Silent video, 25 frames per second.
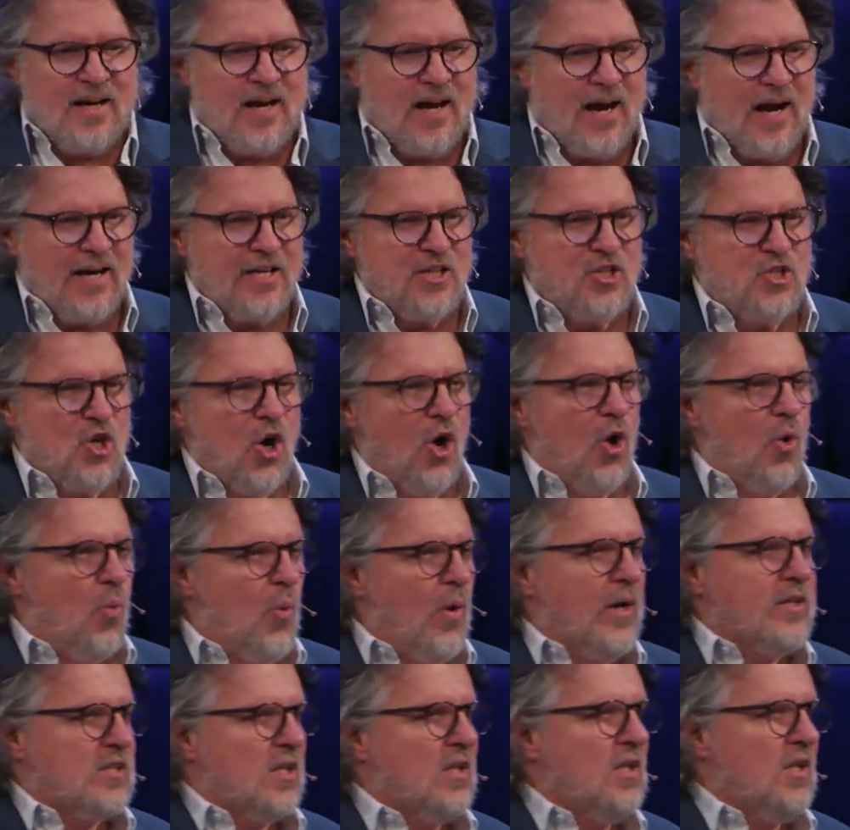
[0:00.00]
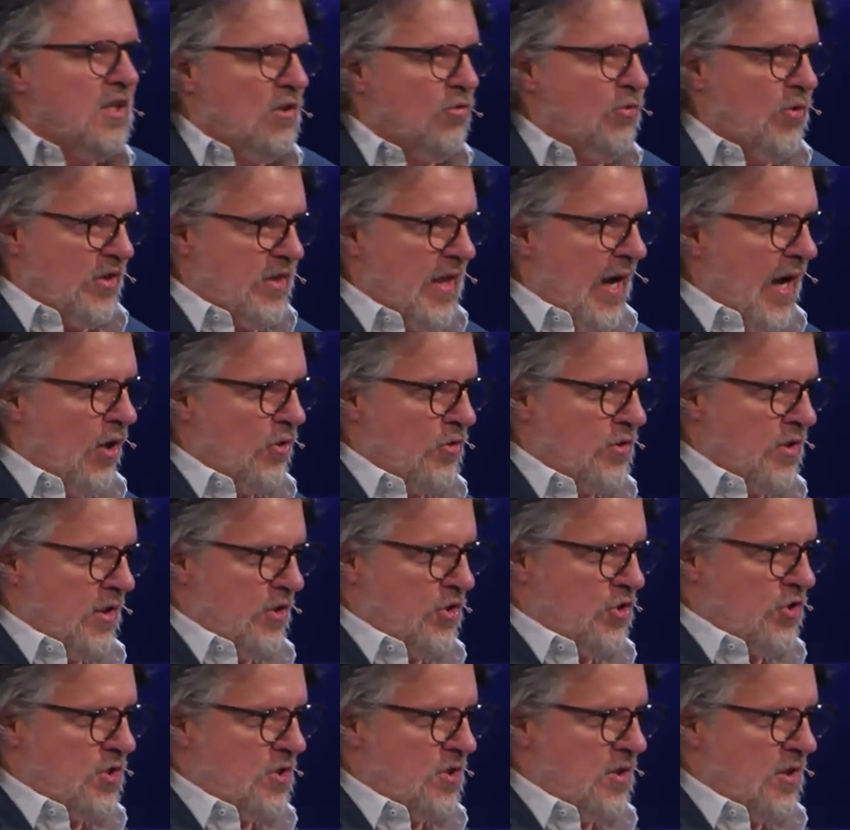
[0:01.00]
I don't want to live without
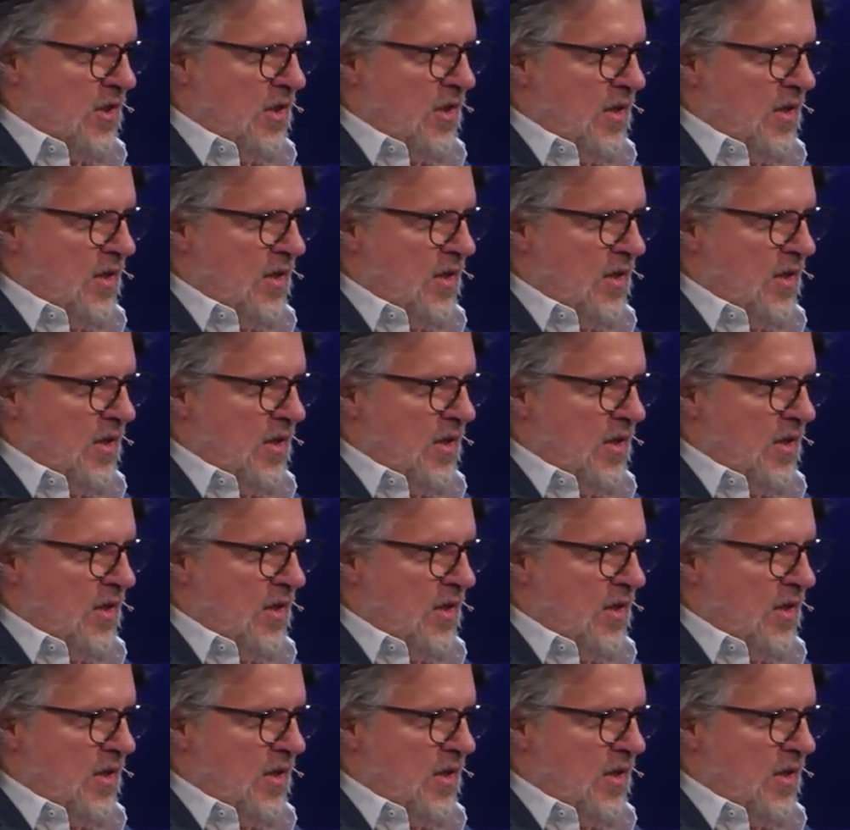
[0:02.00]
this.